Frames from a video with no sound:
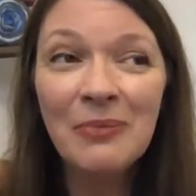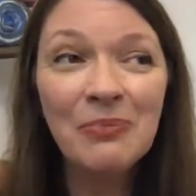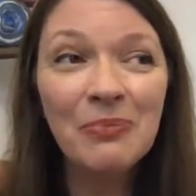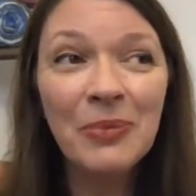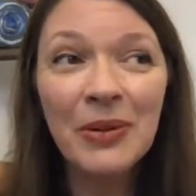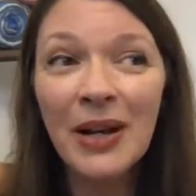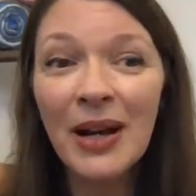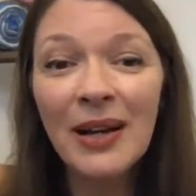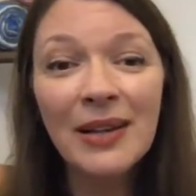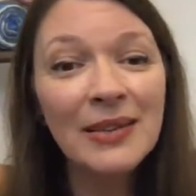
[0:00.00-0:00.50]

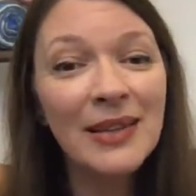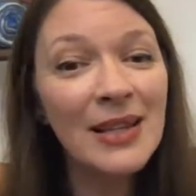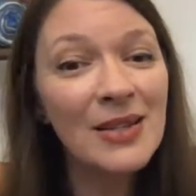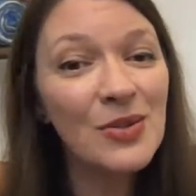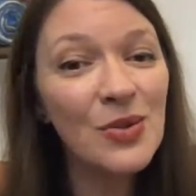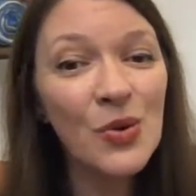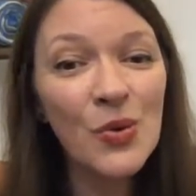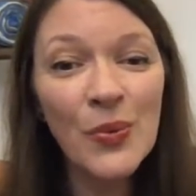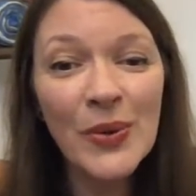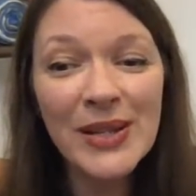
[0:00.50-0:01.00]
but there's
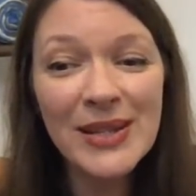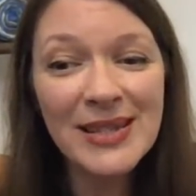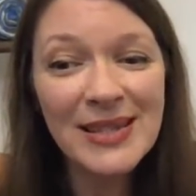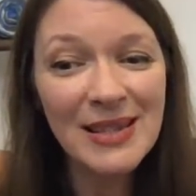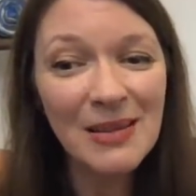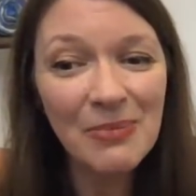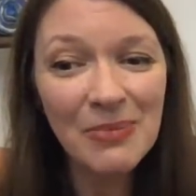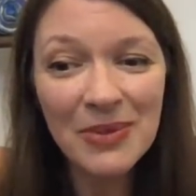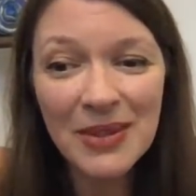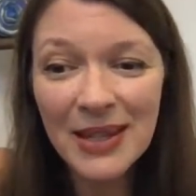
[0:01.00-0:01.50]
always
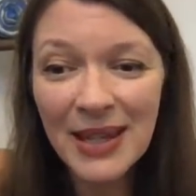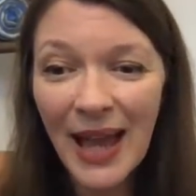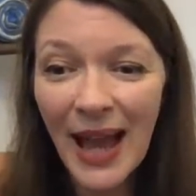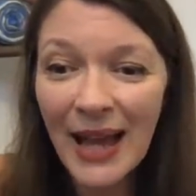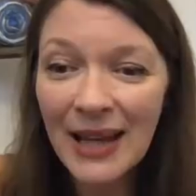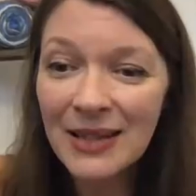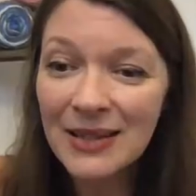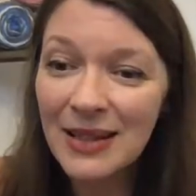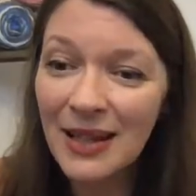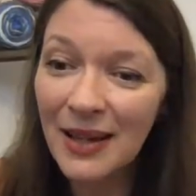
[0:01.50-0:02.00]
something.
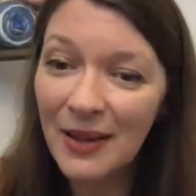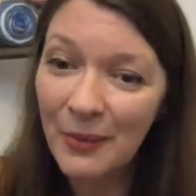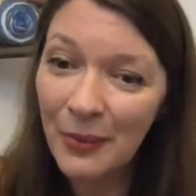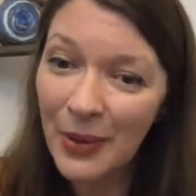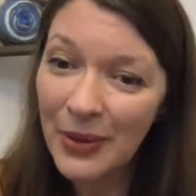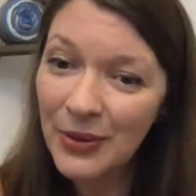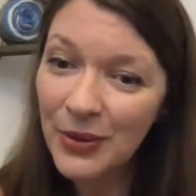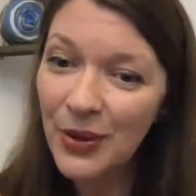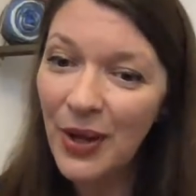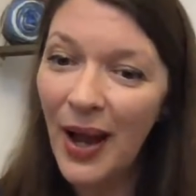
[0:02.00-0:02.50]
And
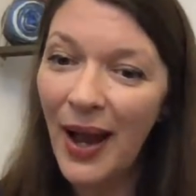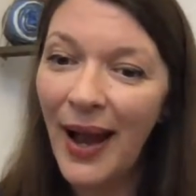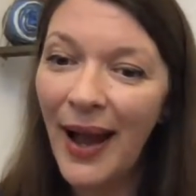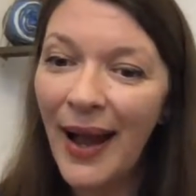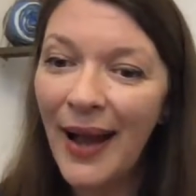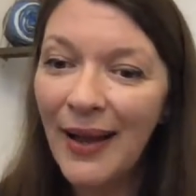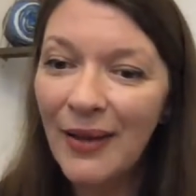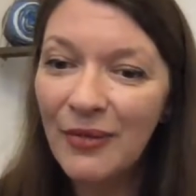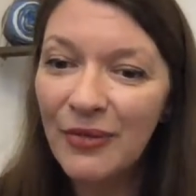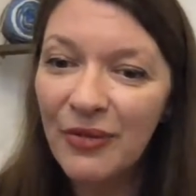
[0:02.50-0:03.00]
when you
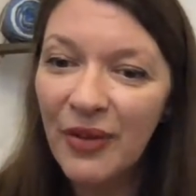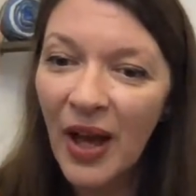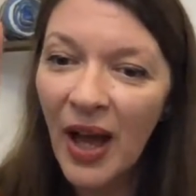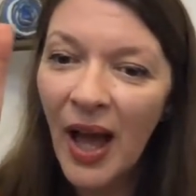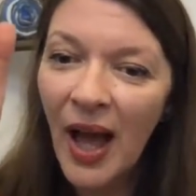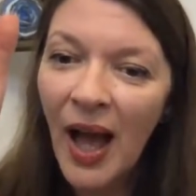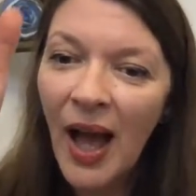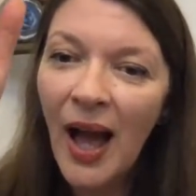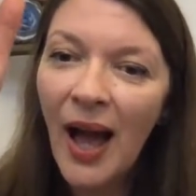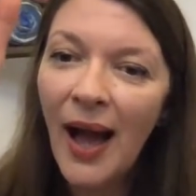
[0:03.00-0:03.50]
have
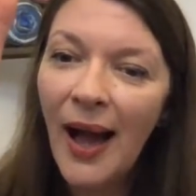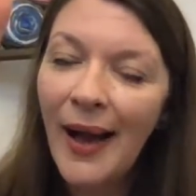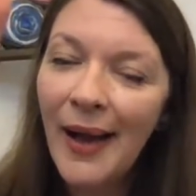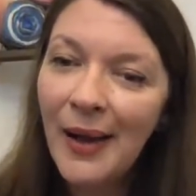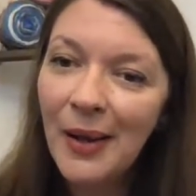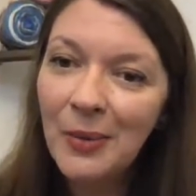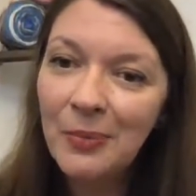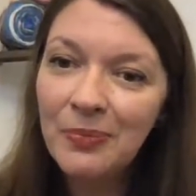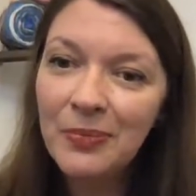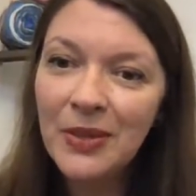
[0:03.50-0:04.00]

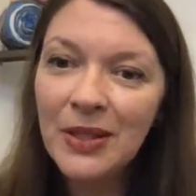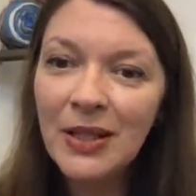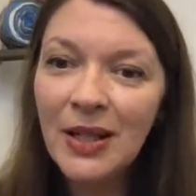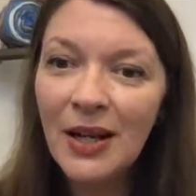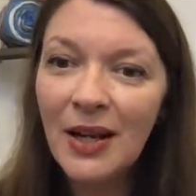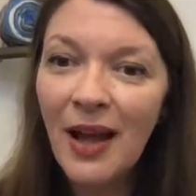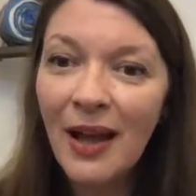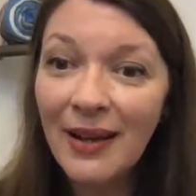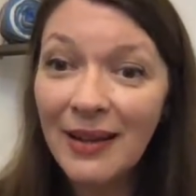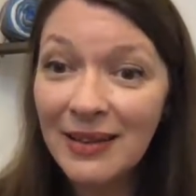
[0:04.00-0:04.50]

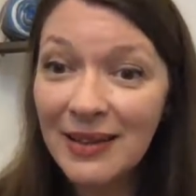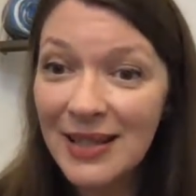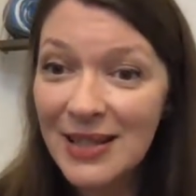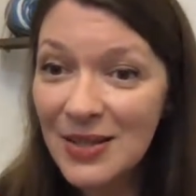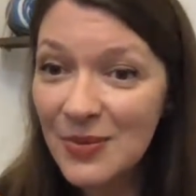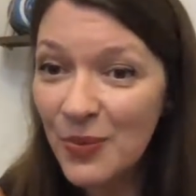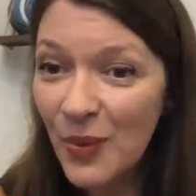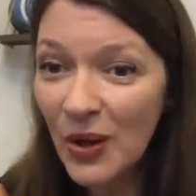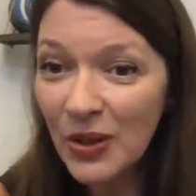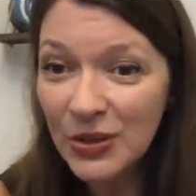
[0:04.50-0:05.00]
like
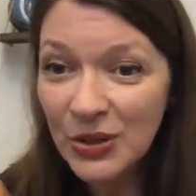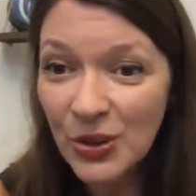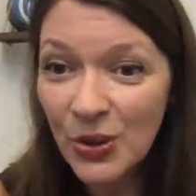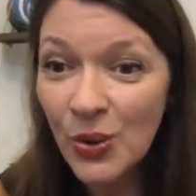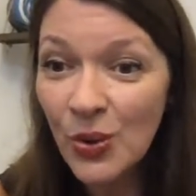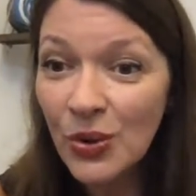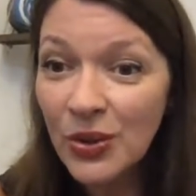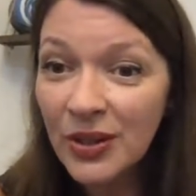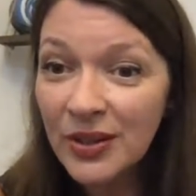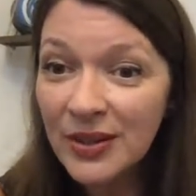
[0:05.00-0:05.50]
this,
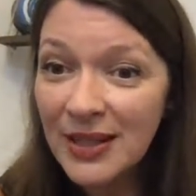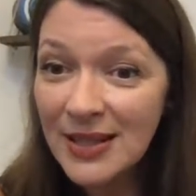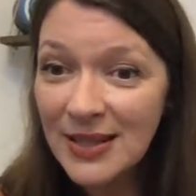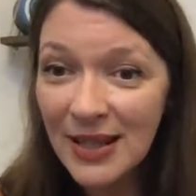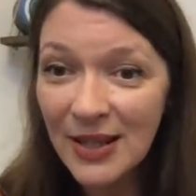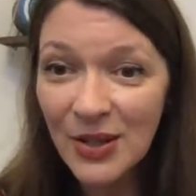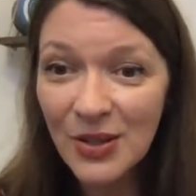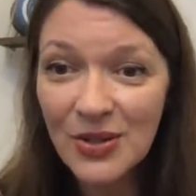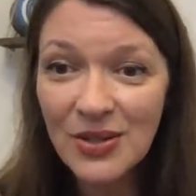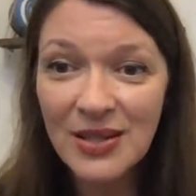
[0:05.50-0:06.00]
all the things
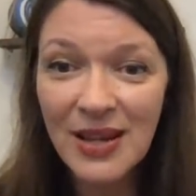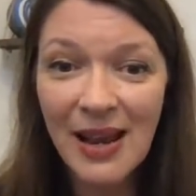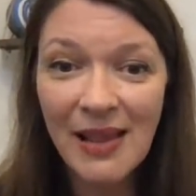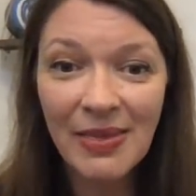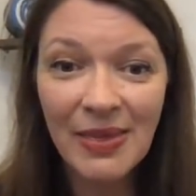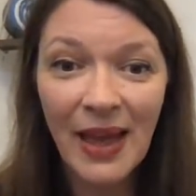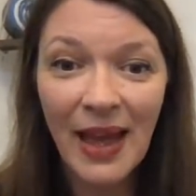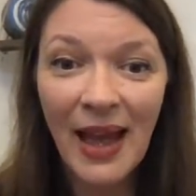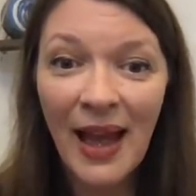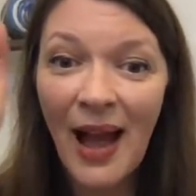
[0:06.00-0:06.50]
that you're saying
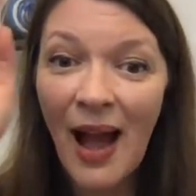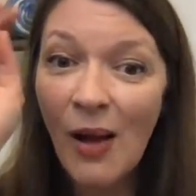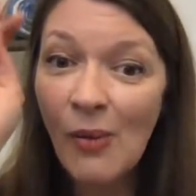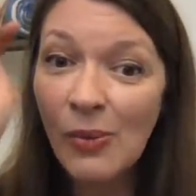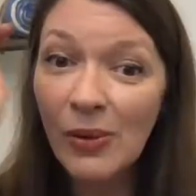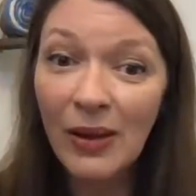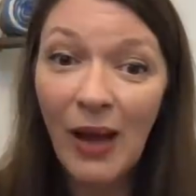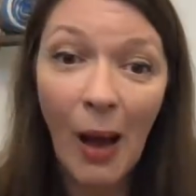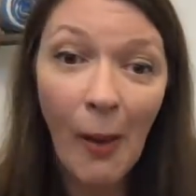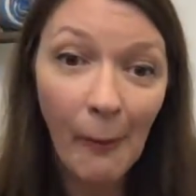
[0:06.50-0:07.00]
there, I
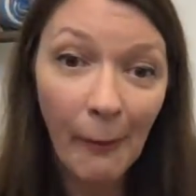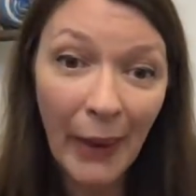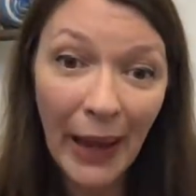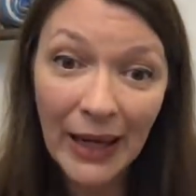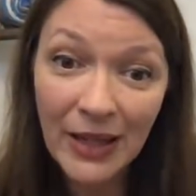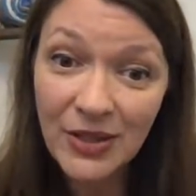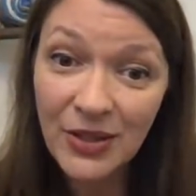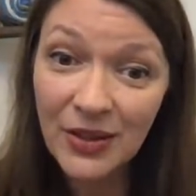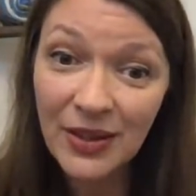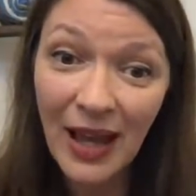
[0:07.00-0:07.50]
will come
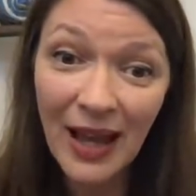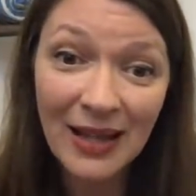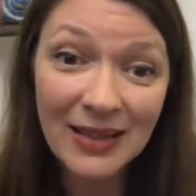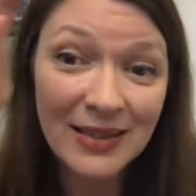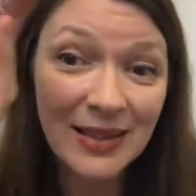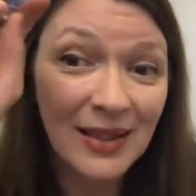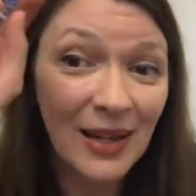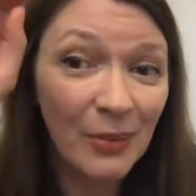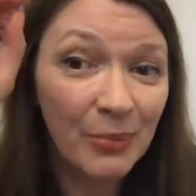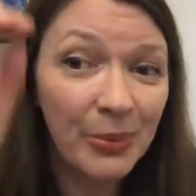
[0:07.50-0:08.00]
back to that,
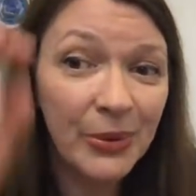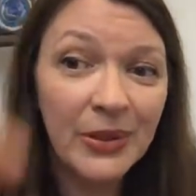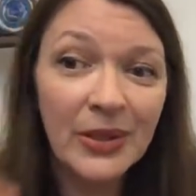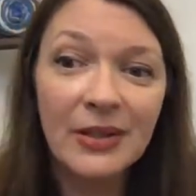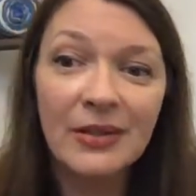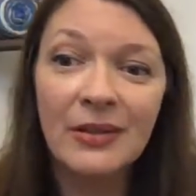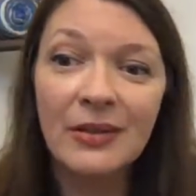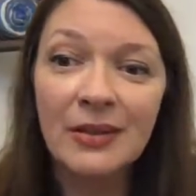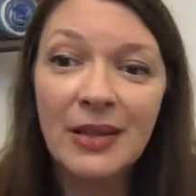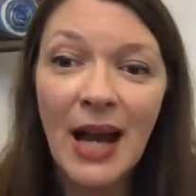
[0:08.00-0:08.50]
and I'll put
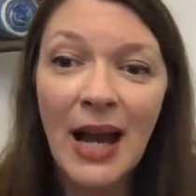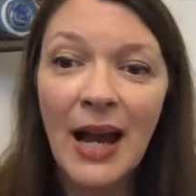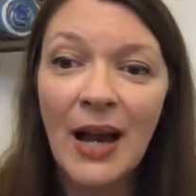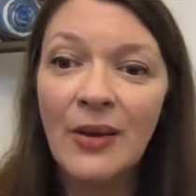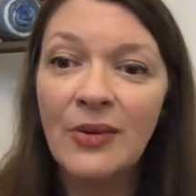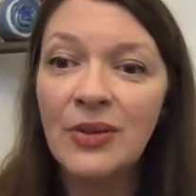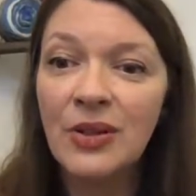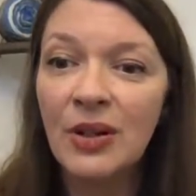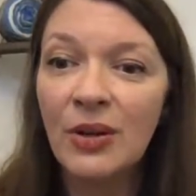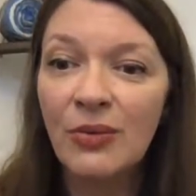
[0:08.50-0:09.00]
it
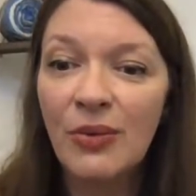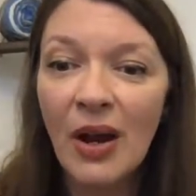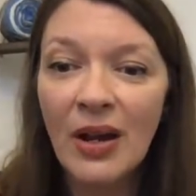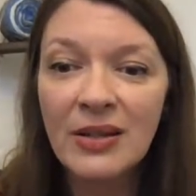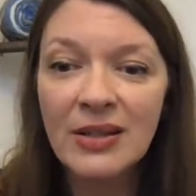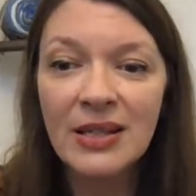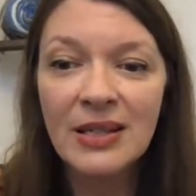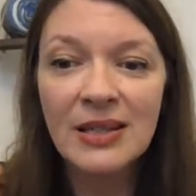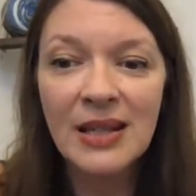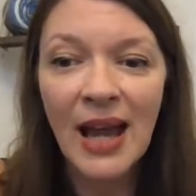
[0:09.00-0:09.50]
down, write
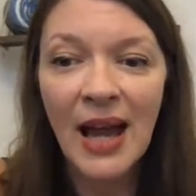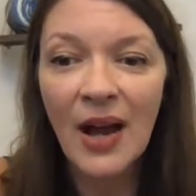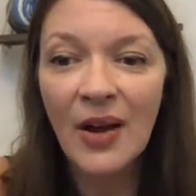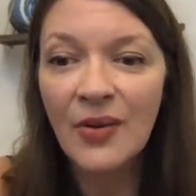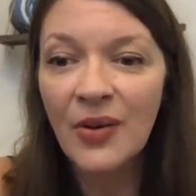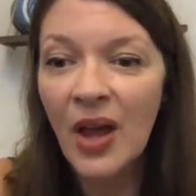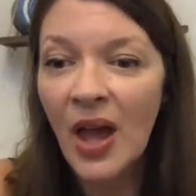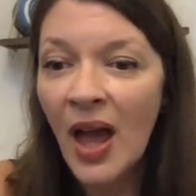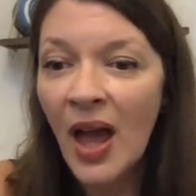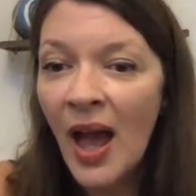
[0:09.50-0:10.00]
it down.